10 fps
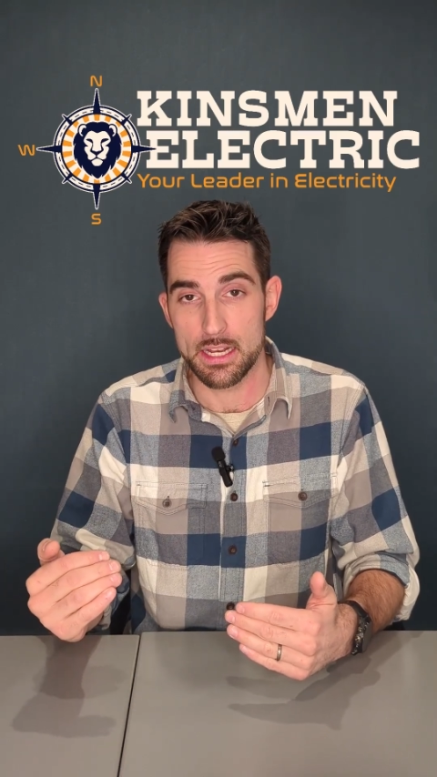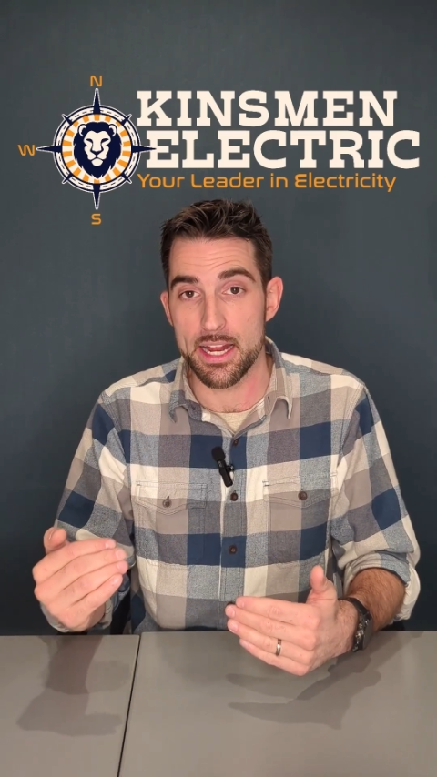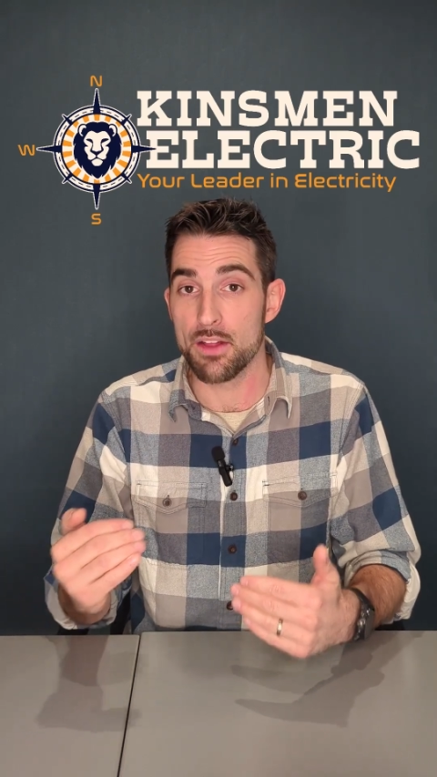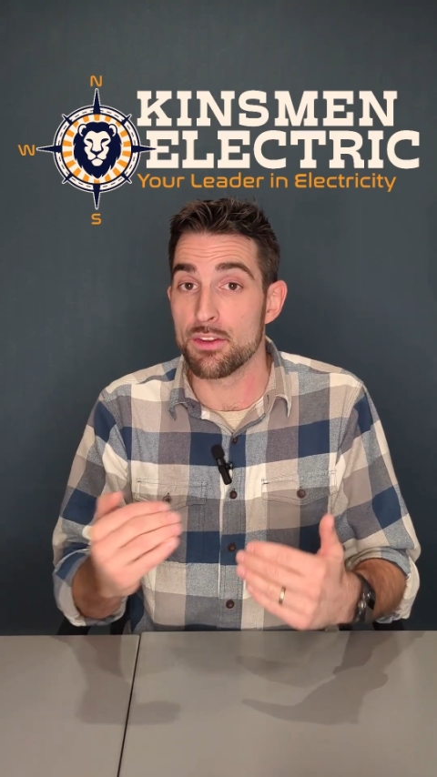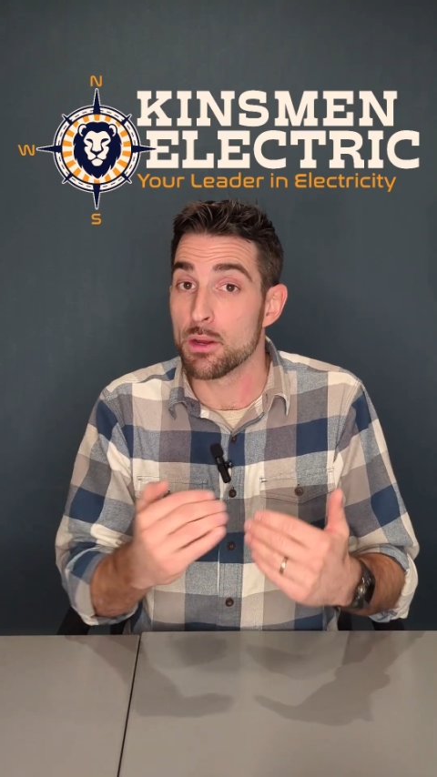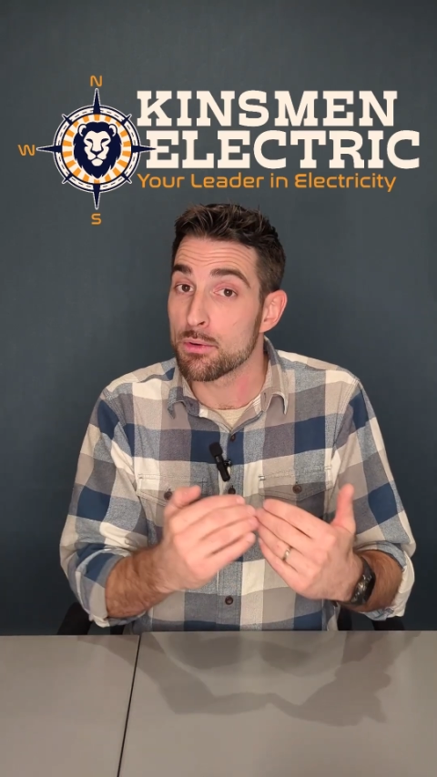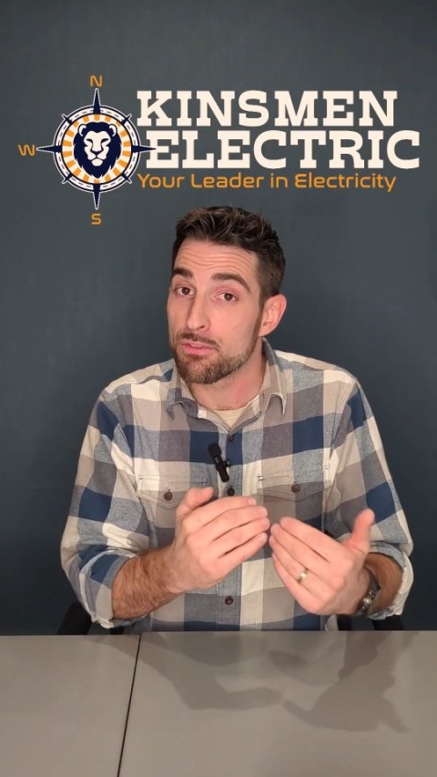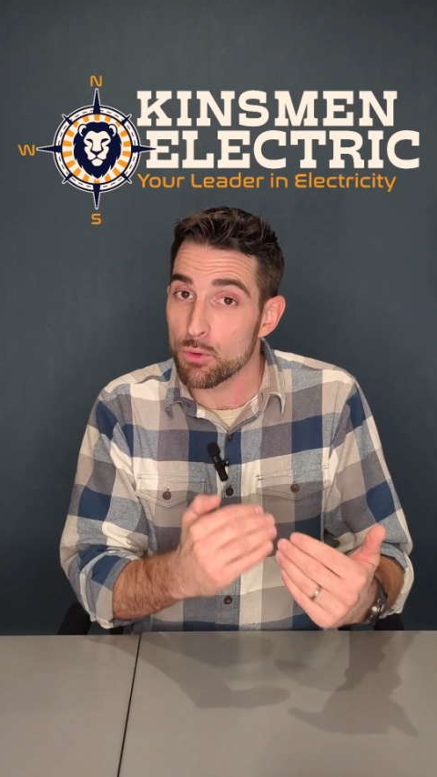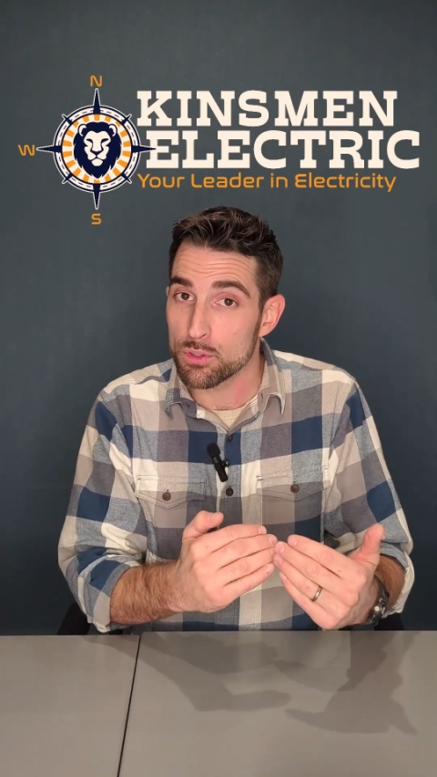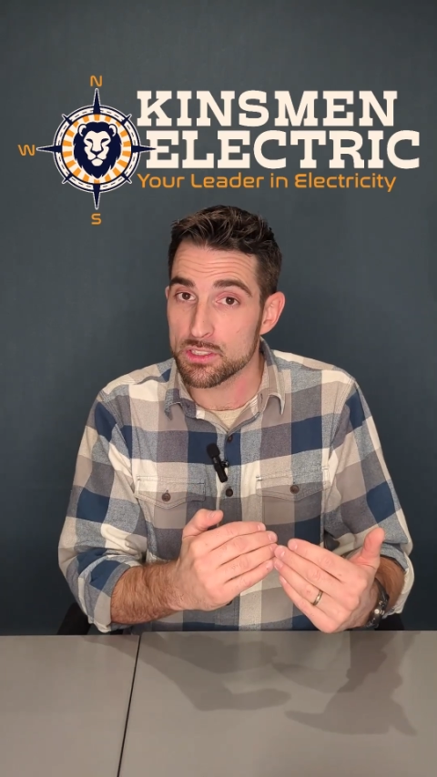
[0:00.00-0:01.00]
Now the number
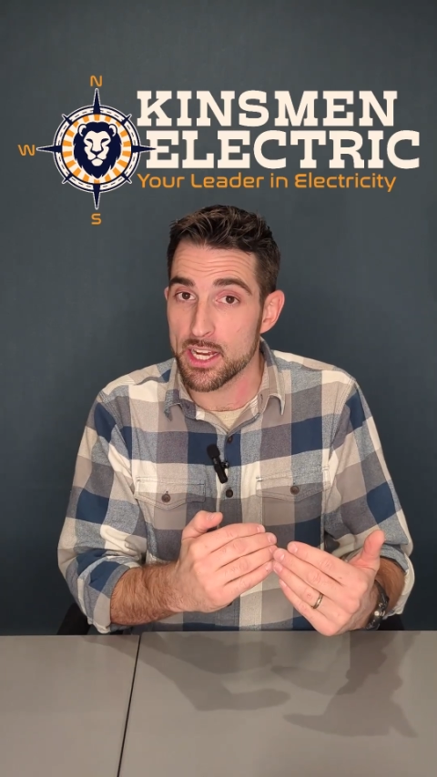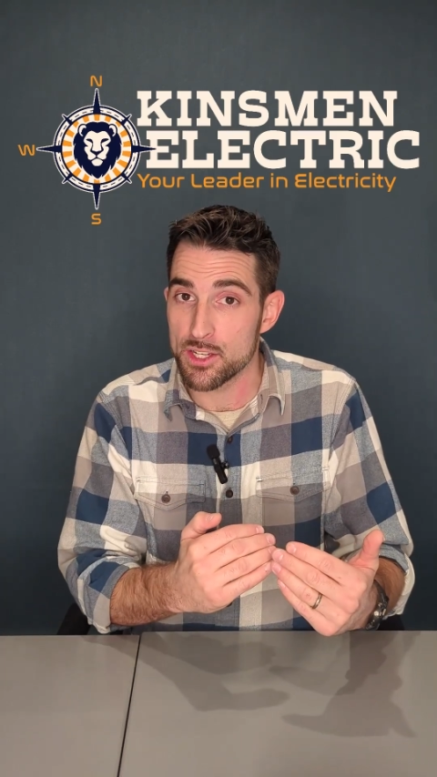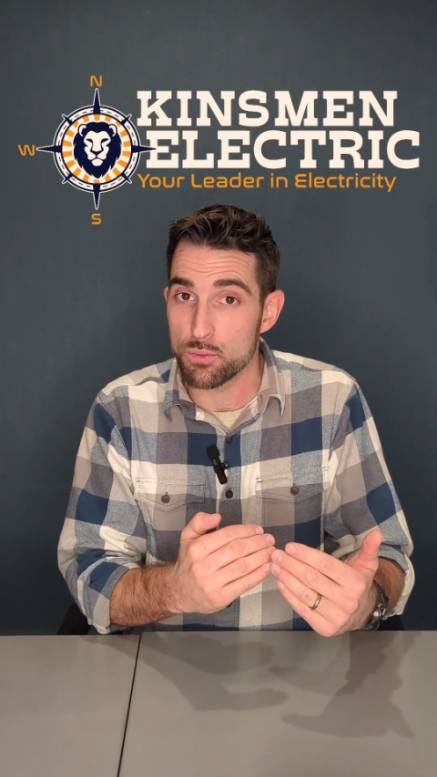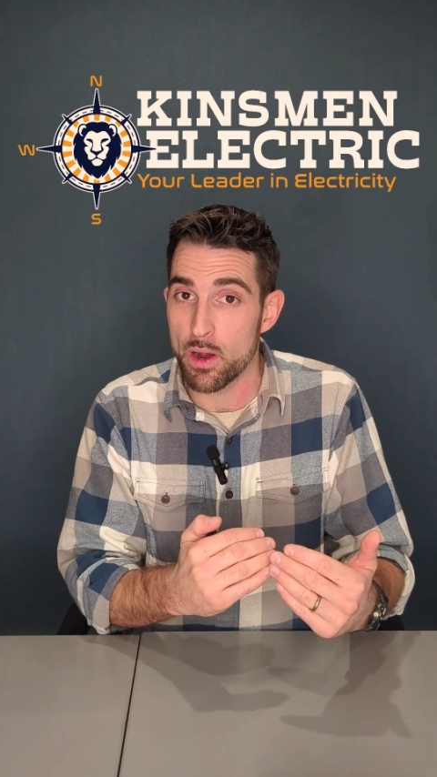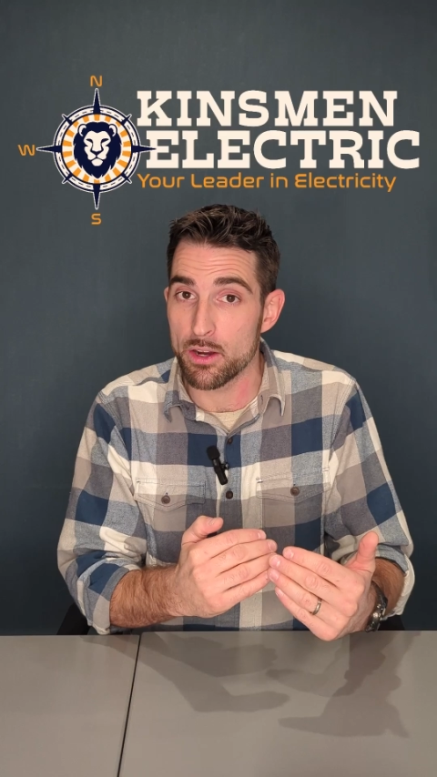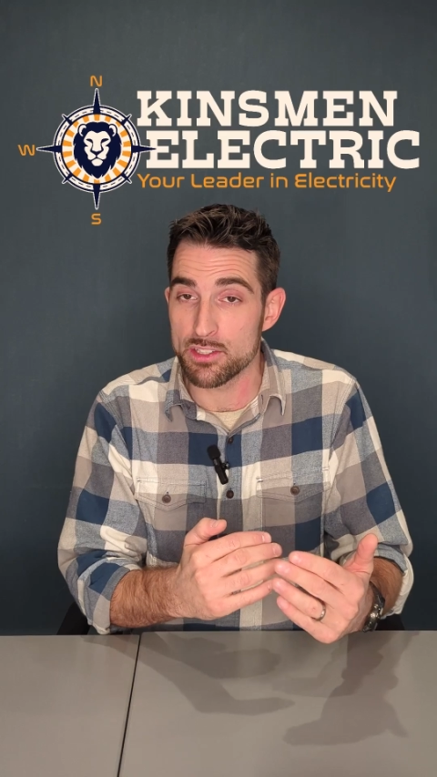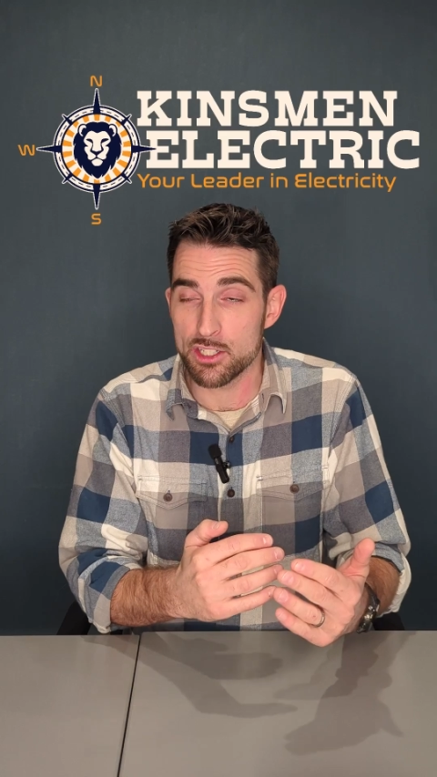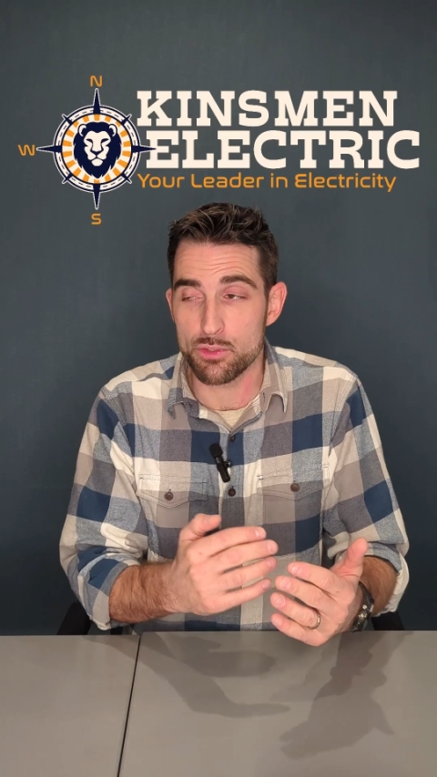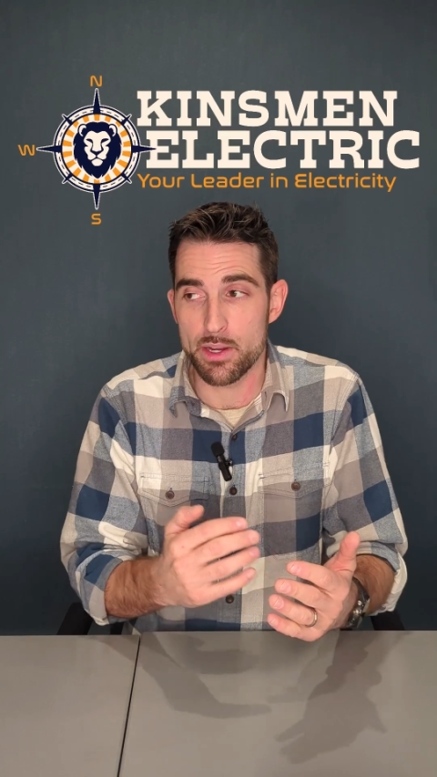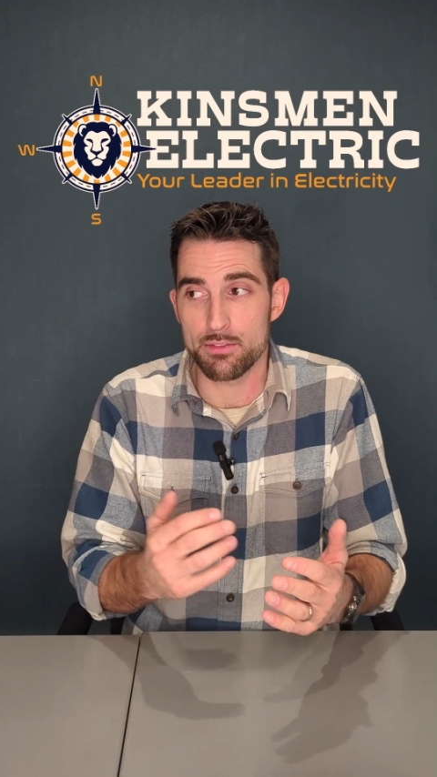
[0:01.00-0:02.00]
4 size wire is
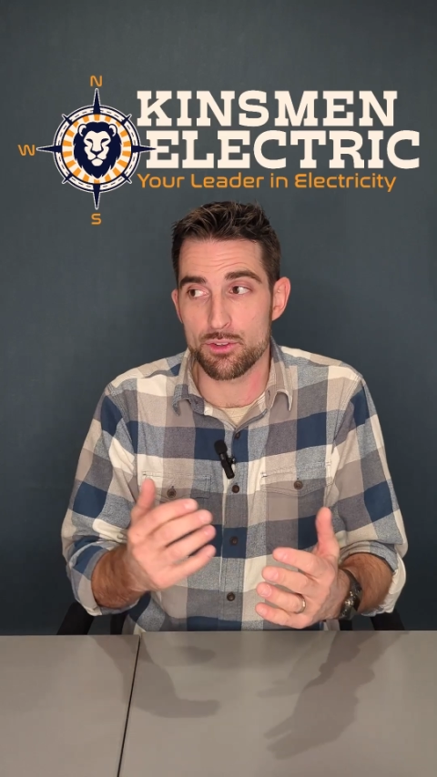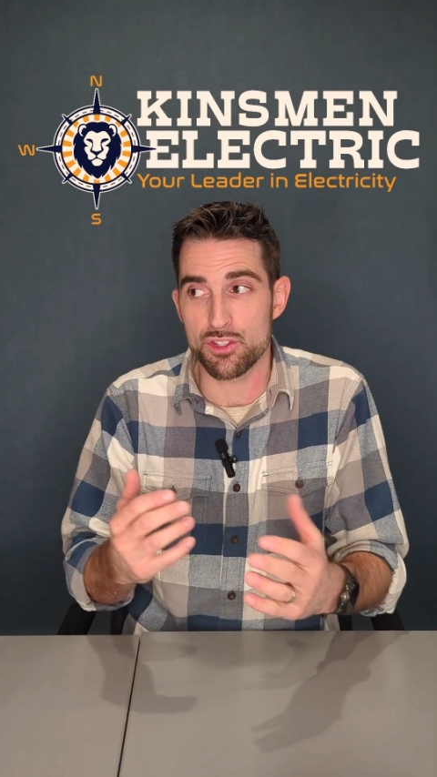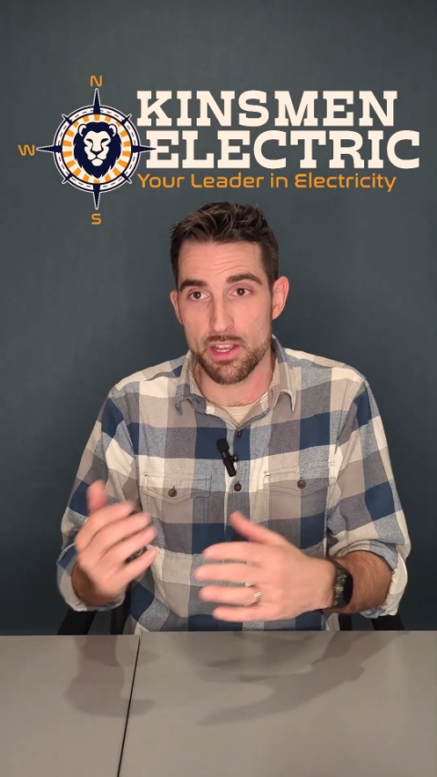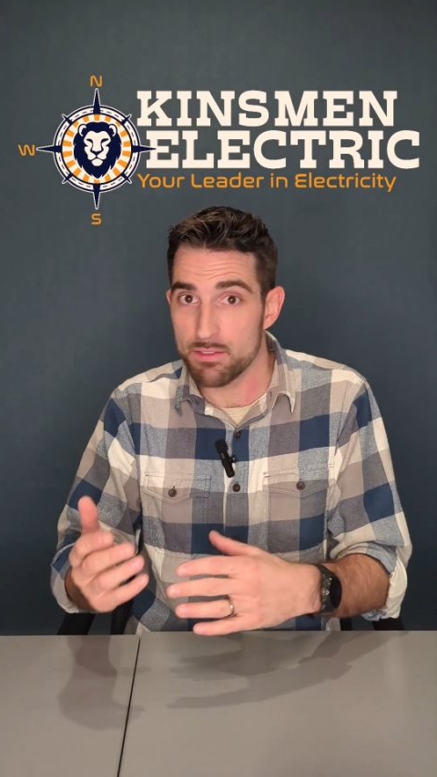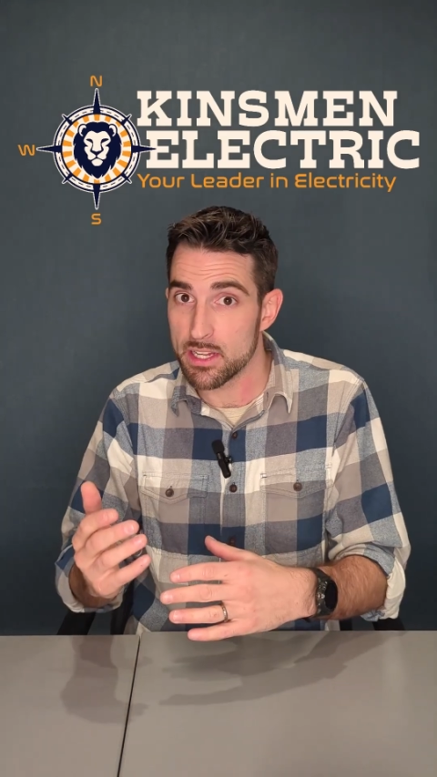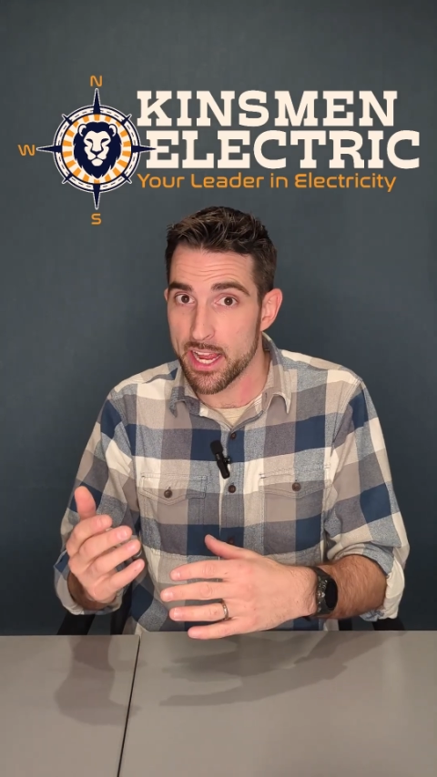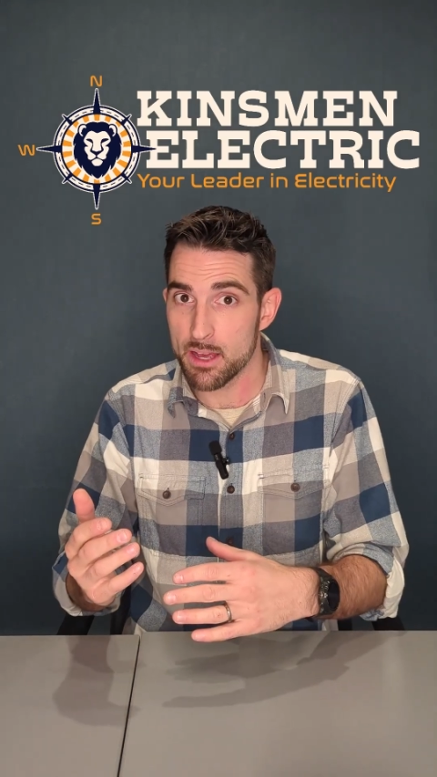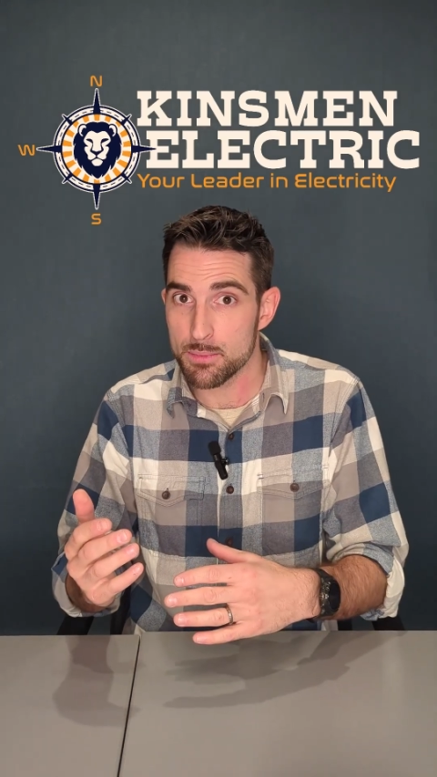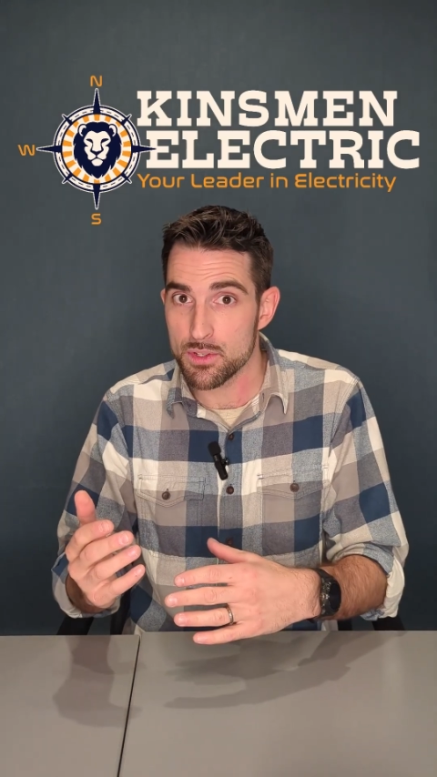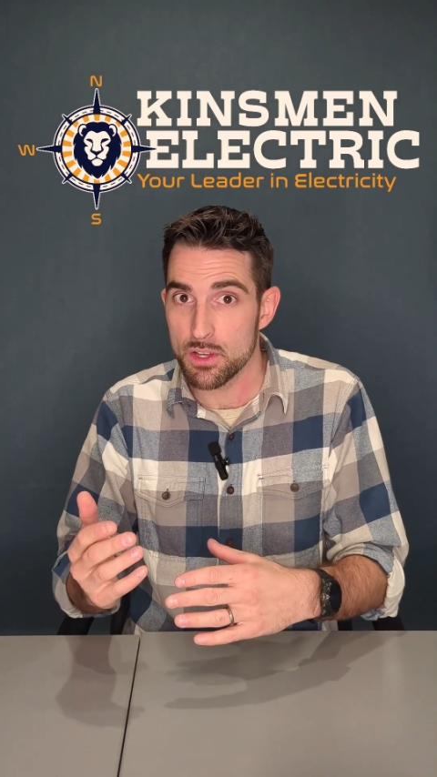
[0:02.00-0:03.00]
actually rated for 70
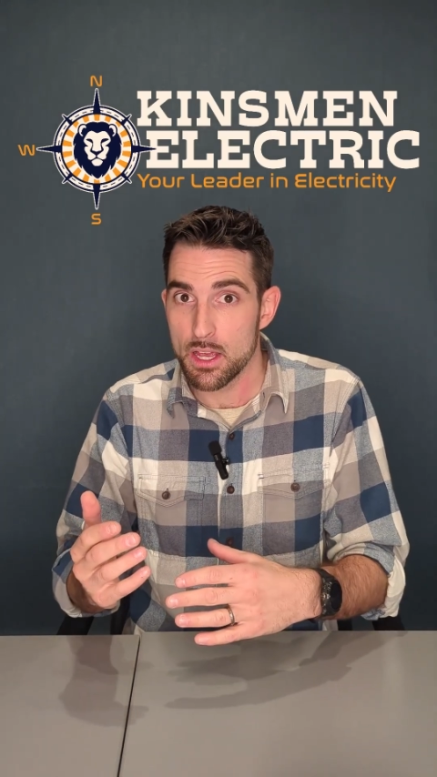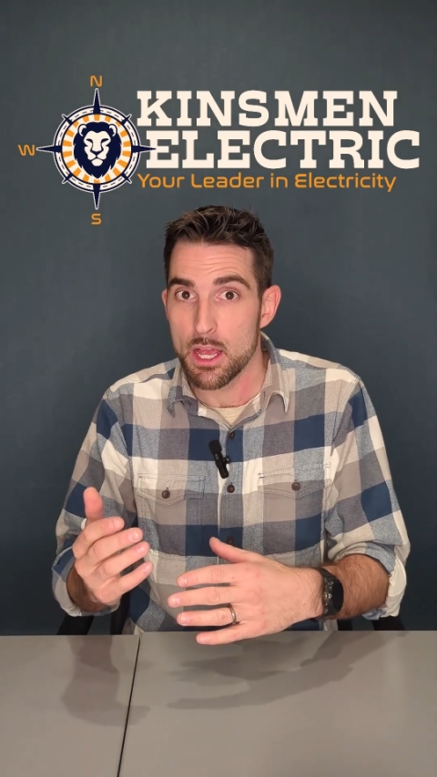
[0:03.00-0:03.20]
amps,